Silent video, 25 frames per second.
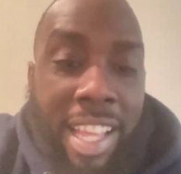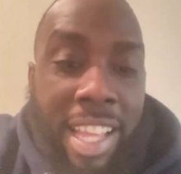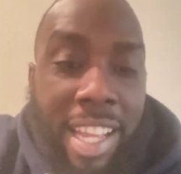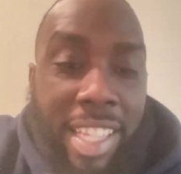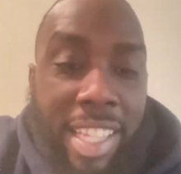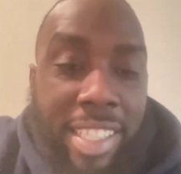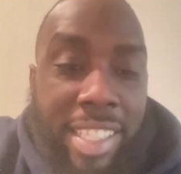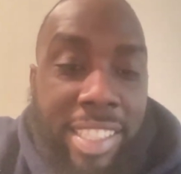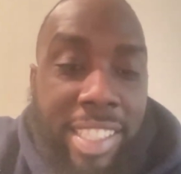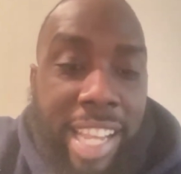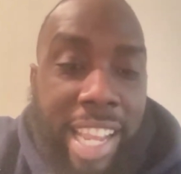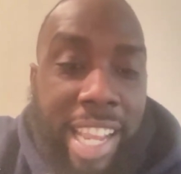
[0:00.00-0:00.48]

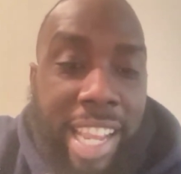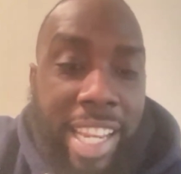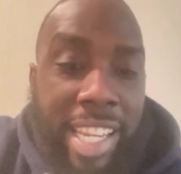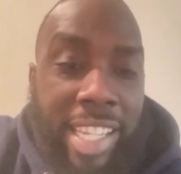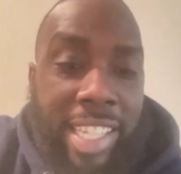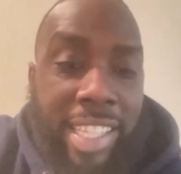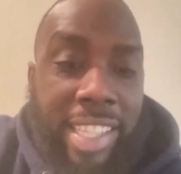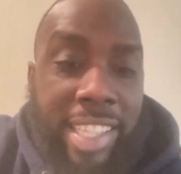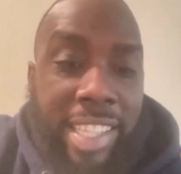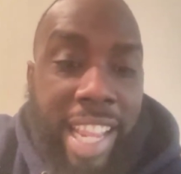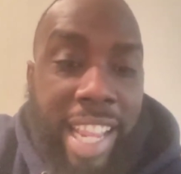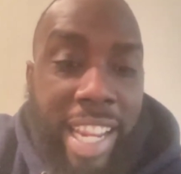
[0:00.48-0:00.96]
Uh,
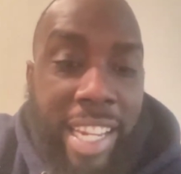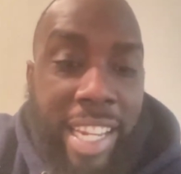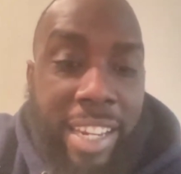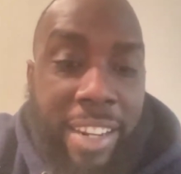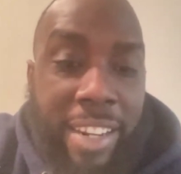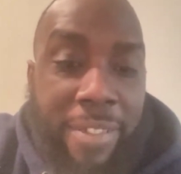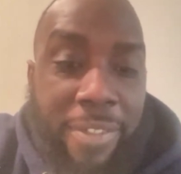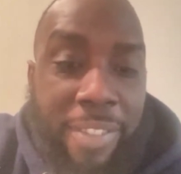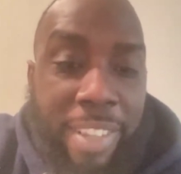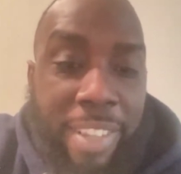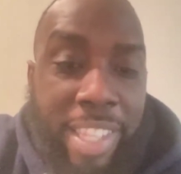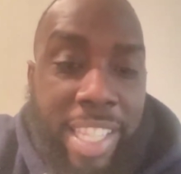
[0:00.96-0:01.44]
Taylor,
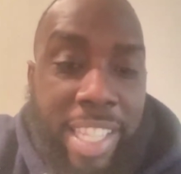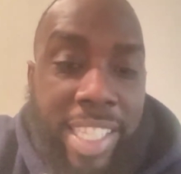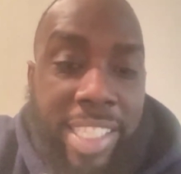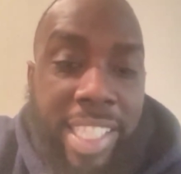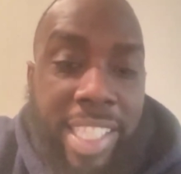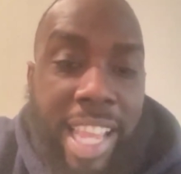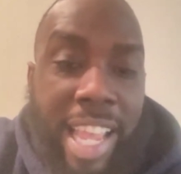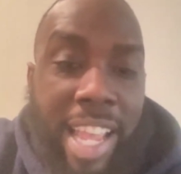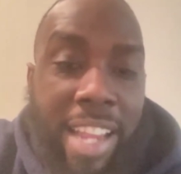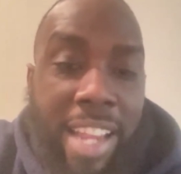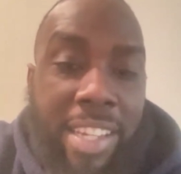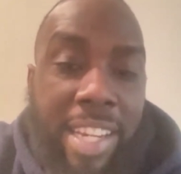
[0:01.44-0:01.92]
thank you for
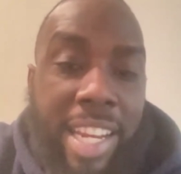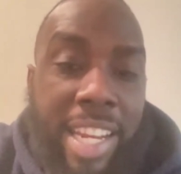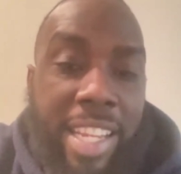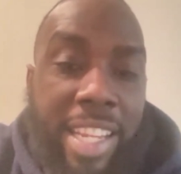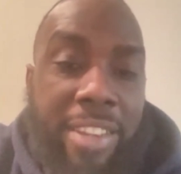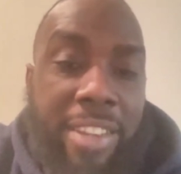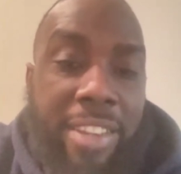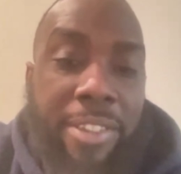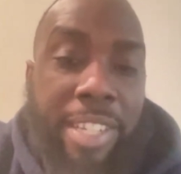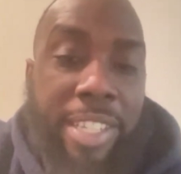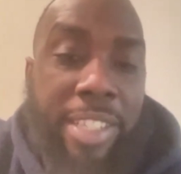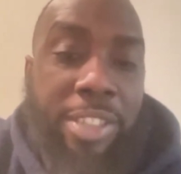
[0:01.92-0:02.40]
this. How
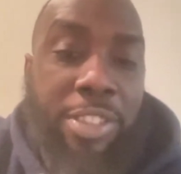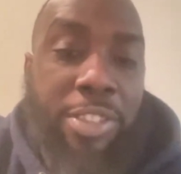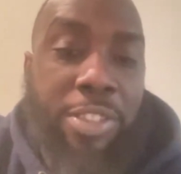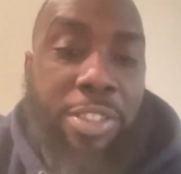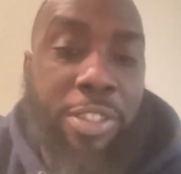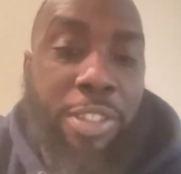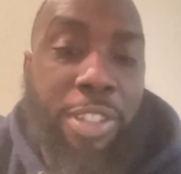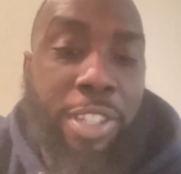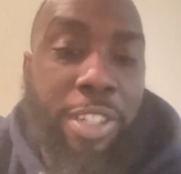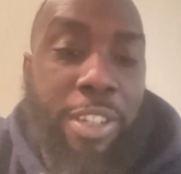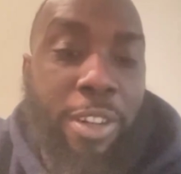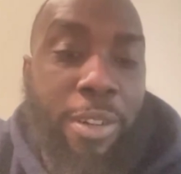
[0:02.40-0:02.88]
can you
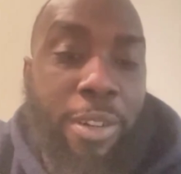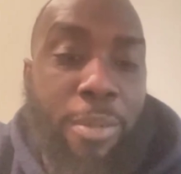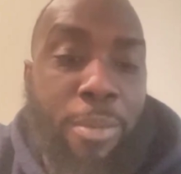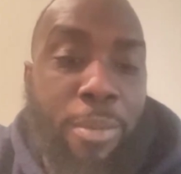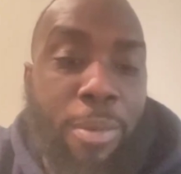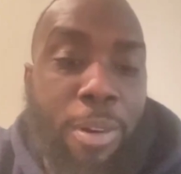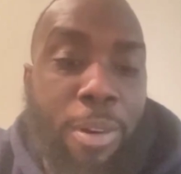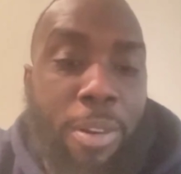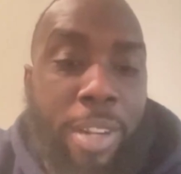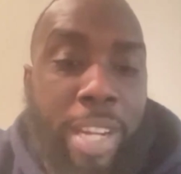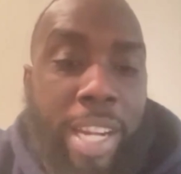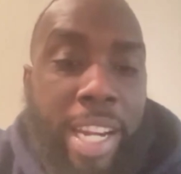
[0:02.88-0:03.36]
ensure your
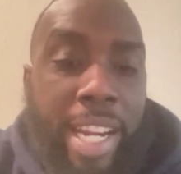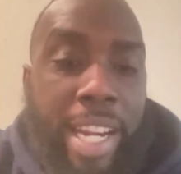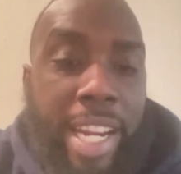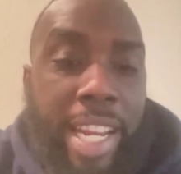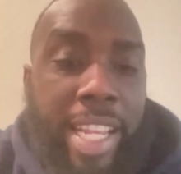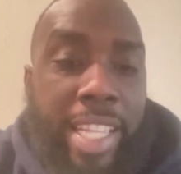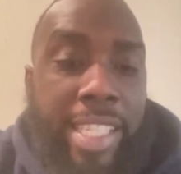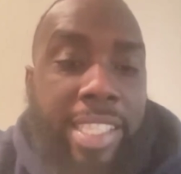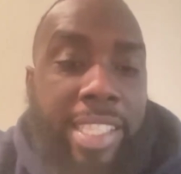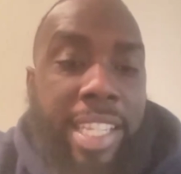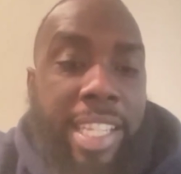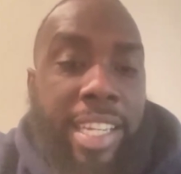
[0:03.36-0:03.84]
work
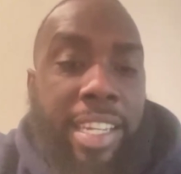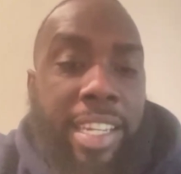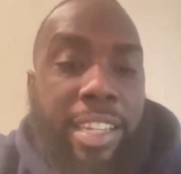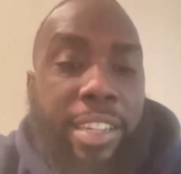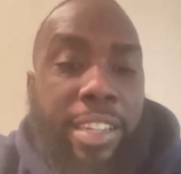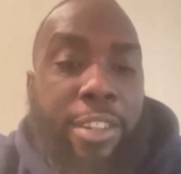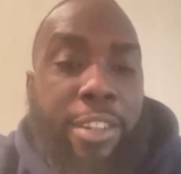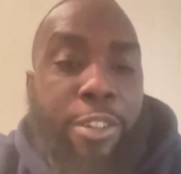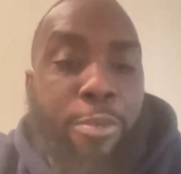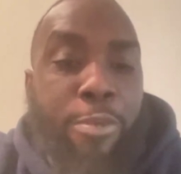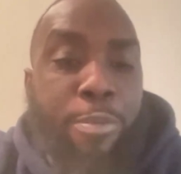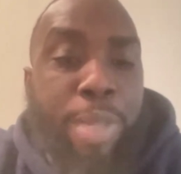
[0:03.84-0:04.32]

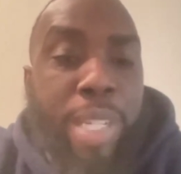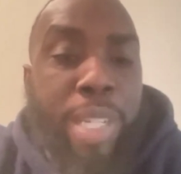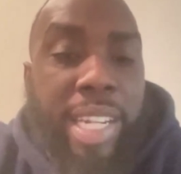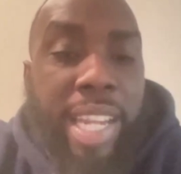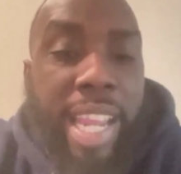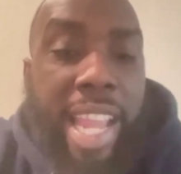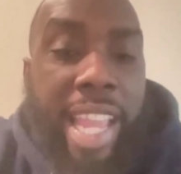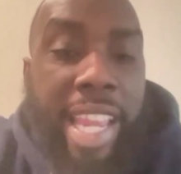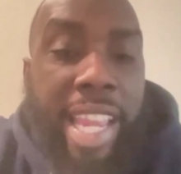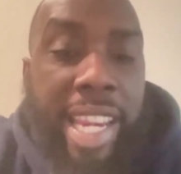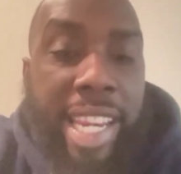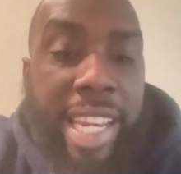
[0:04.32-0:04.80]
isn't
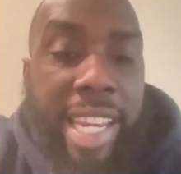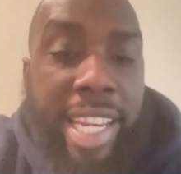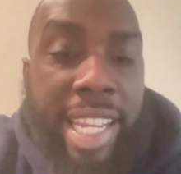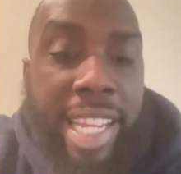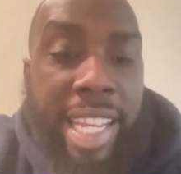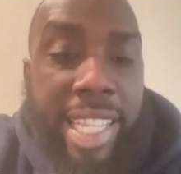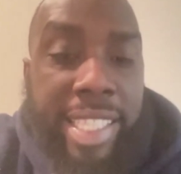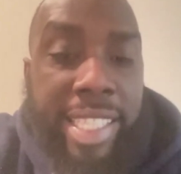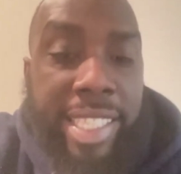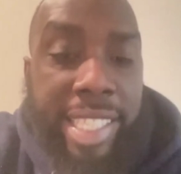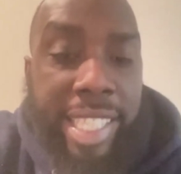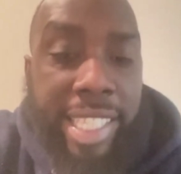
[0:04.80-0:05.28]
duplicating
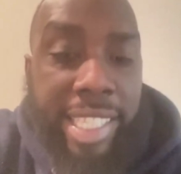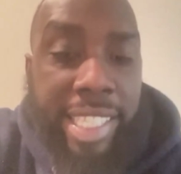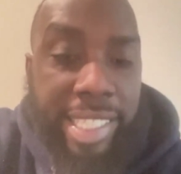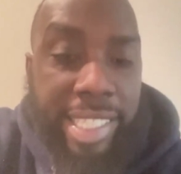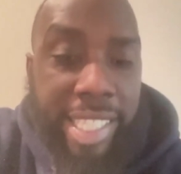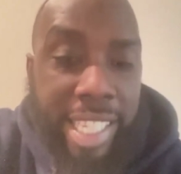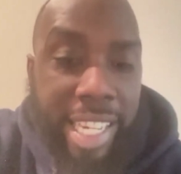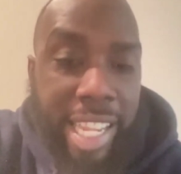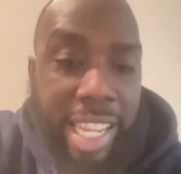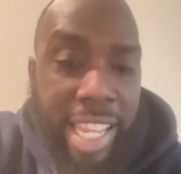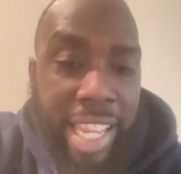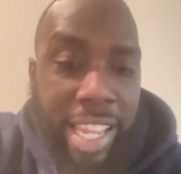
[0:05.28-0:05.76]

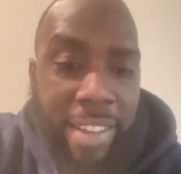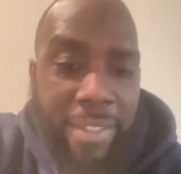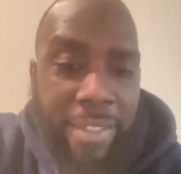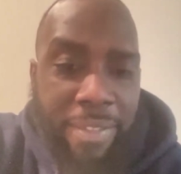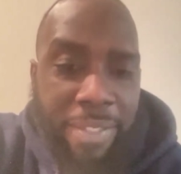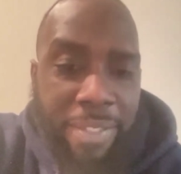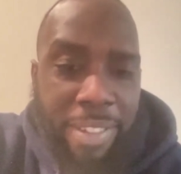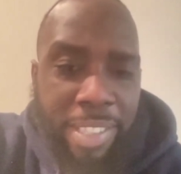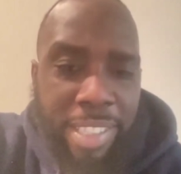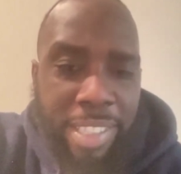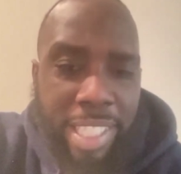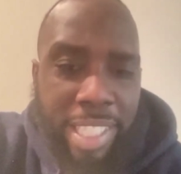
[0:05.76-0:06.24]
existing
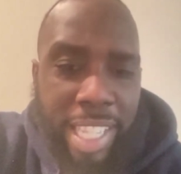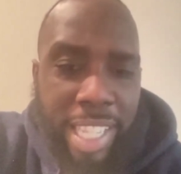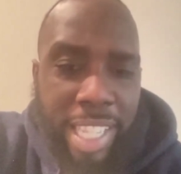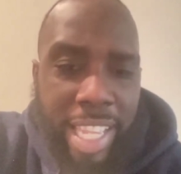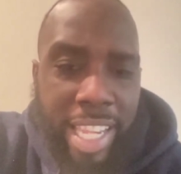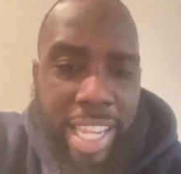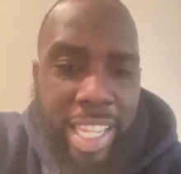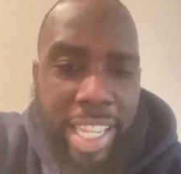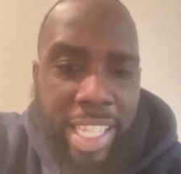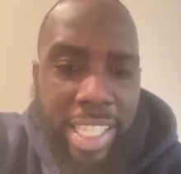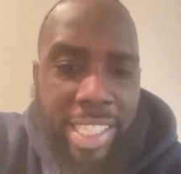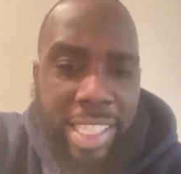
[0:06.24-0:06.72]
efforts?
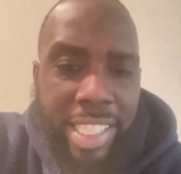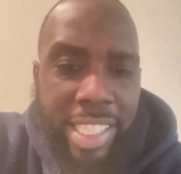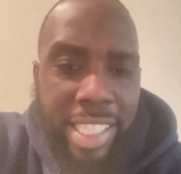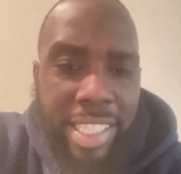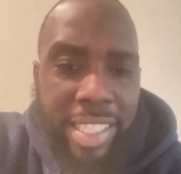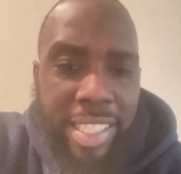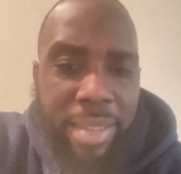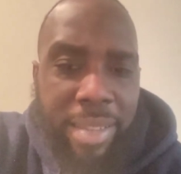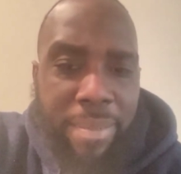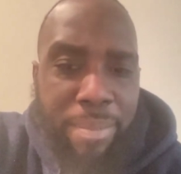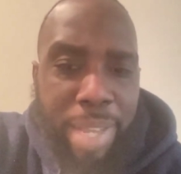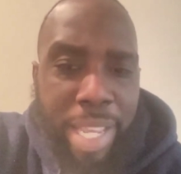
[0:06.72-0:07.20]
And is
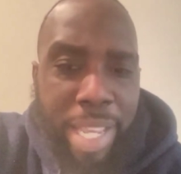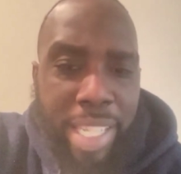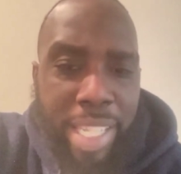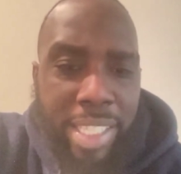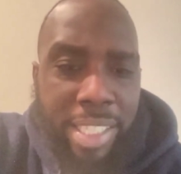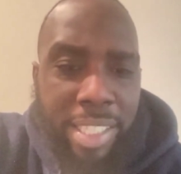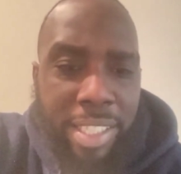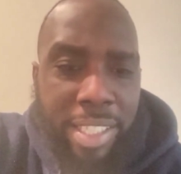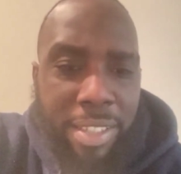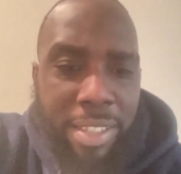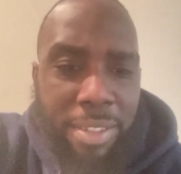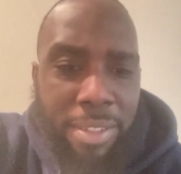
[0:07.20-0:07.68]
this the
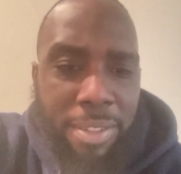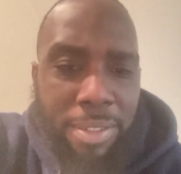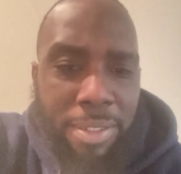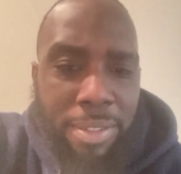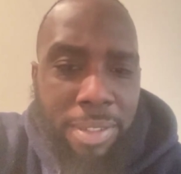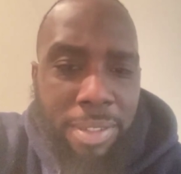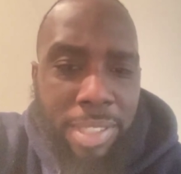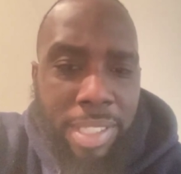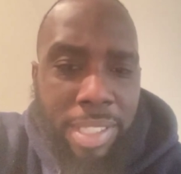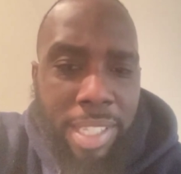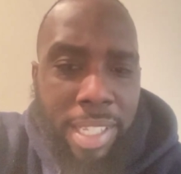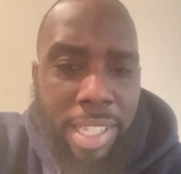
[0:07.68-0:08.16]
best
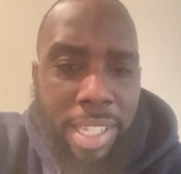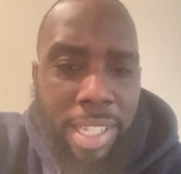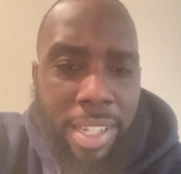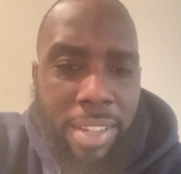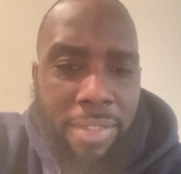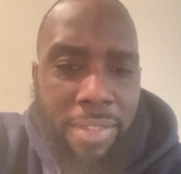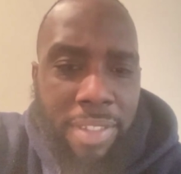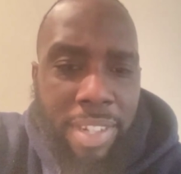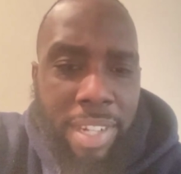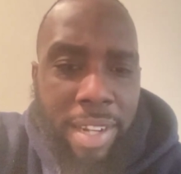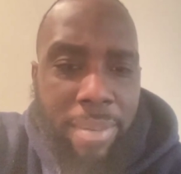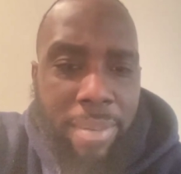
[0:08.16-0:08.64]
use
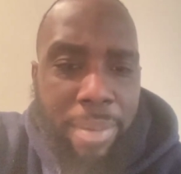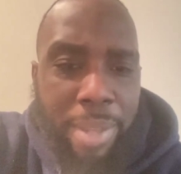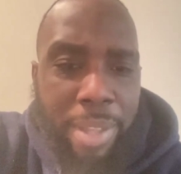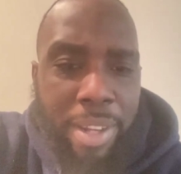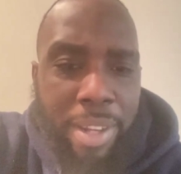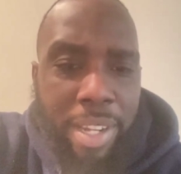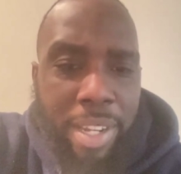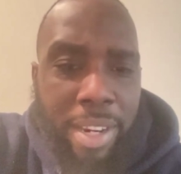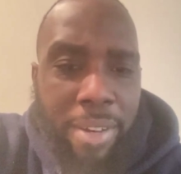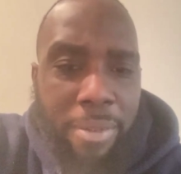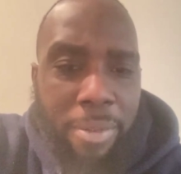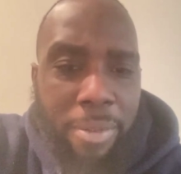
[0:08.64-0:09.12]
of
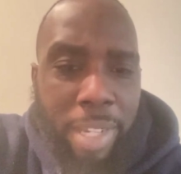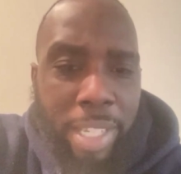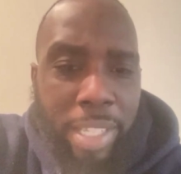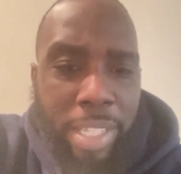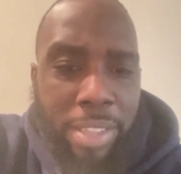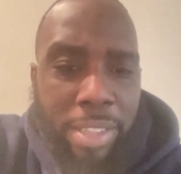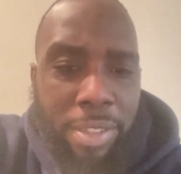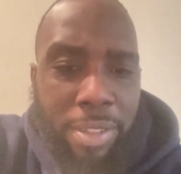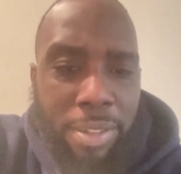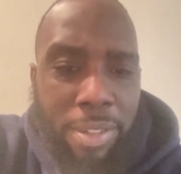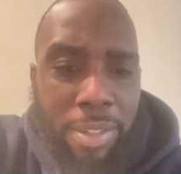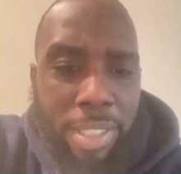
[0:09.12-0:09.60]
community
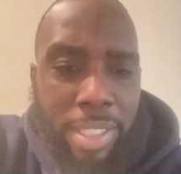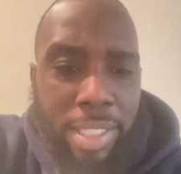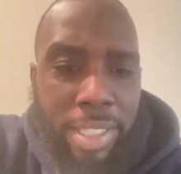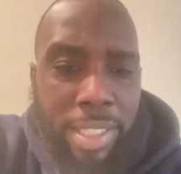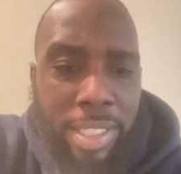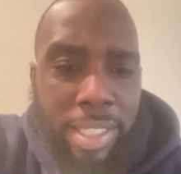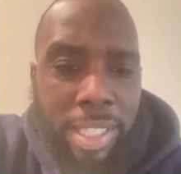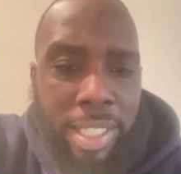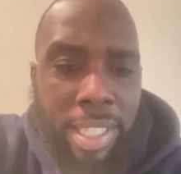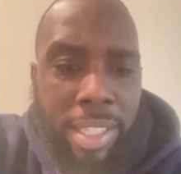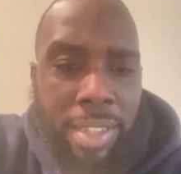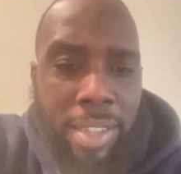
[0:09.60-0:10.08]

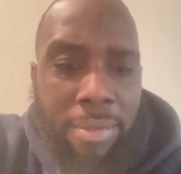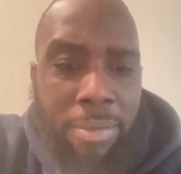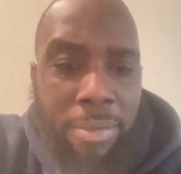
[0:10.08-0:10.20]
resources?